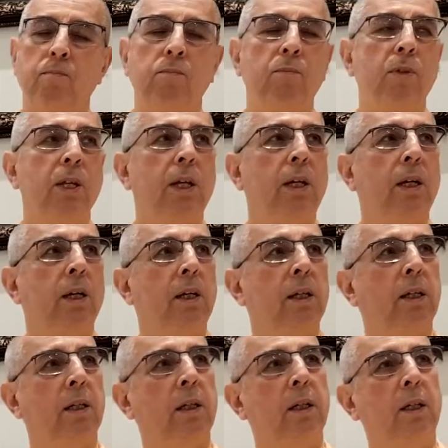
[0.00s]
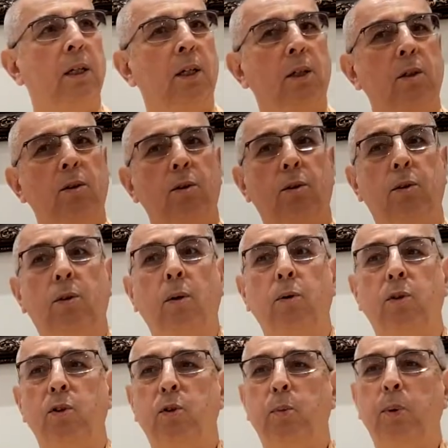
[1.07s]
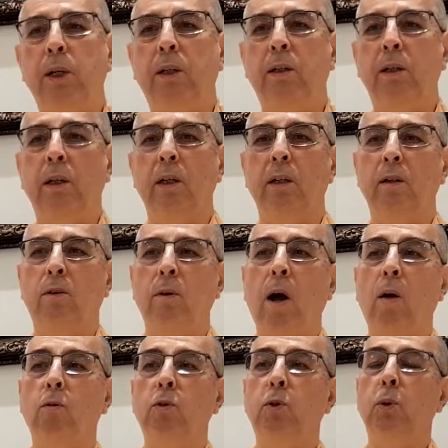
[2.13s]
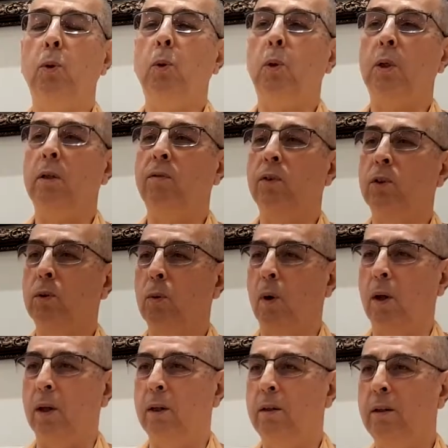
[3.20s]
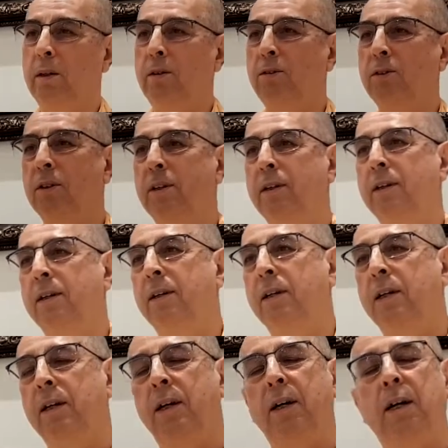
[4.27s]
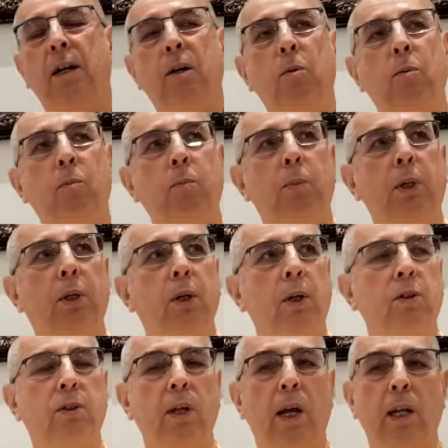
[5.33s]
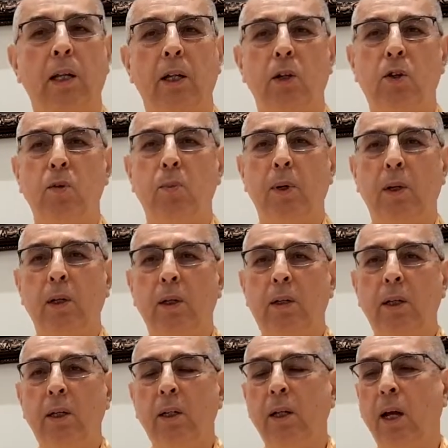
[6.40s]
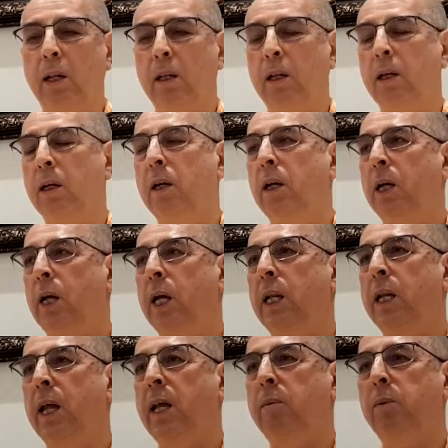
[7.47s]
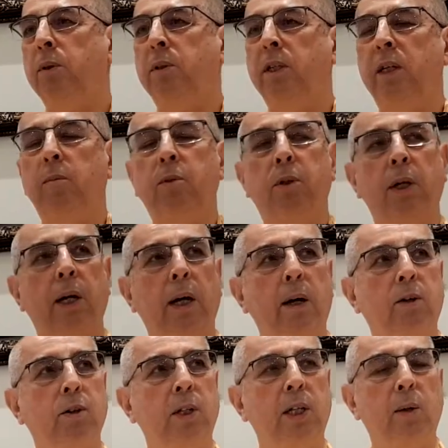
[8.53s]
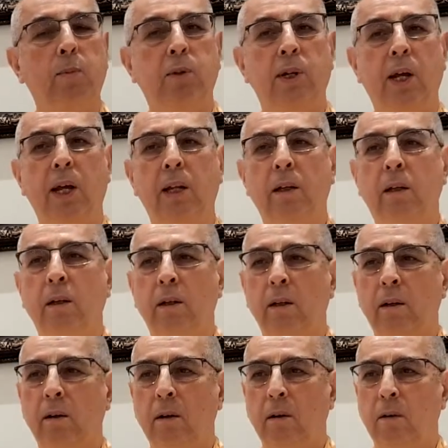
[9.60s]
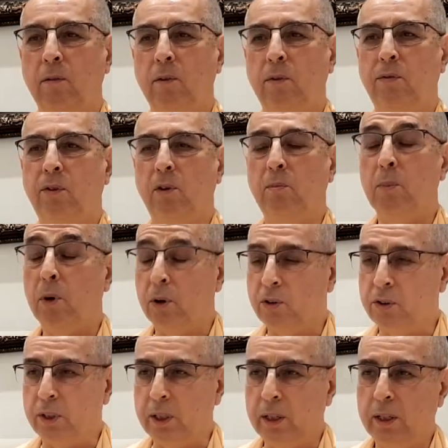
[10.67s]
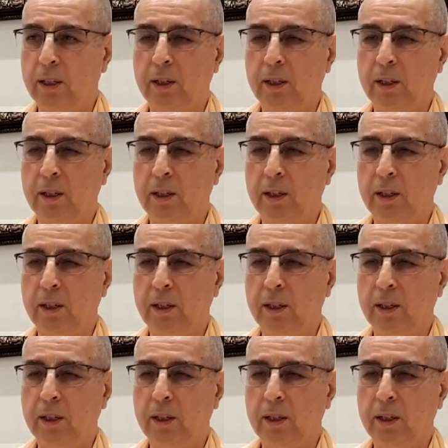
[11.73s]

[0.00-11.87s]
the, so to speak, the crown jewel of his qualities, because that humility that enabled him to actually obtain the full mercy,